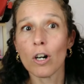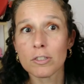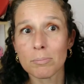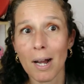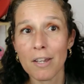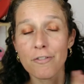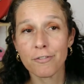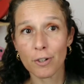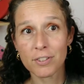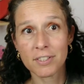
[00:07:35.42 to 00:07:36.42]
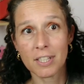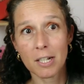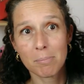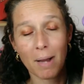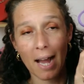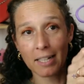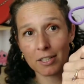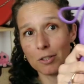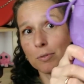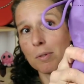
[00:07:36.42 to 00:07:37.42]
On my Fossil bag,
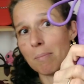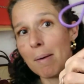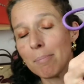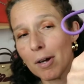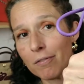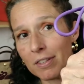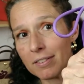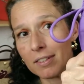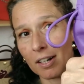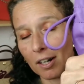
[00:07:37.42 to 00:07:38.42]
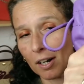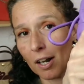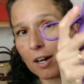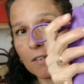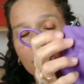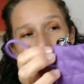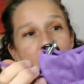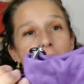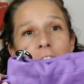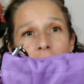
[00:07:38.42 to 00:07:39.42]
you remember this
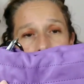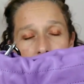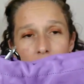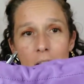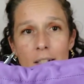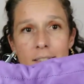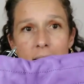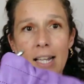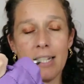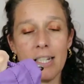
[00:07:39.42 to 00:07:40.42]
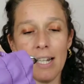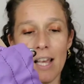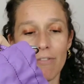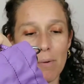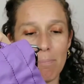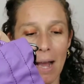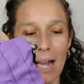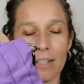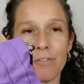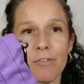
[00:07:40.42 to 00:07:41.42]
lovely tiny leather
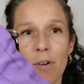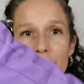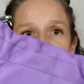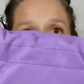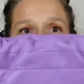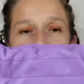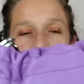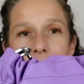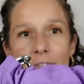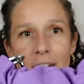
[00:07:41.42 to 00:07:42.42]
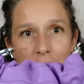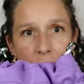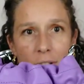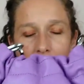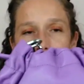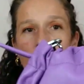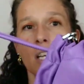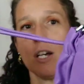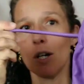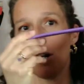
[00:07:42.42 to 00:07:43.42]
bag from Fossil that you can
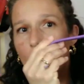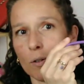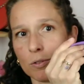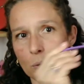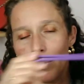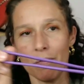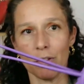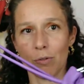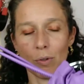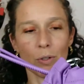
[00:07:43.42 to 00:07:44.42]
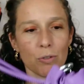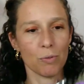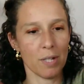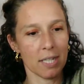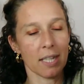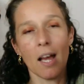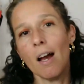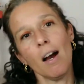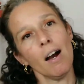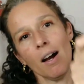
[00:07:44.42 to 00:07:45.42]
close with a drawstring.
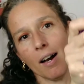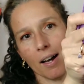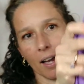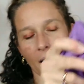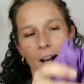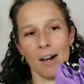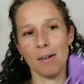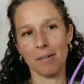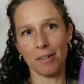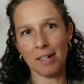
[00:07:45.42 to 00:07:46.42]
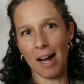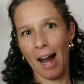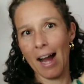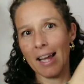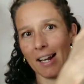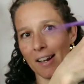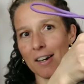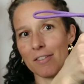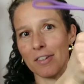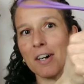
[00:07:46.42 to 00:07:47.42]
Oh, I
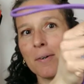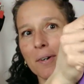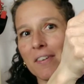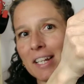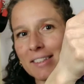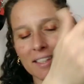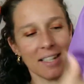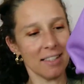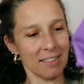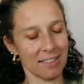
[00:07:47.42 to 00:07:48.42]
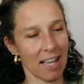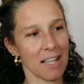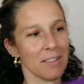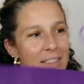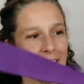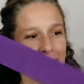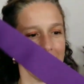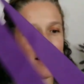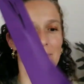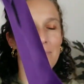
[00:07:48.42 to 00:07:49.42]
love with it.
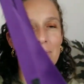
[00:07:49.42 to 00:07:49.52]
Seriously,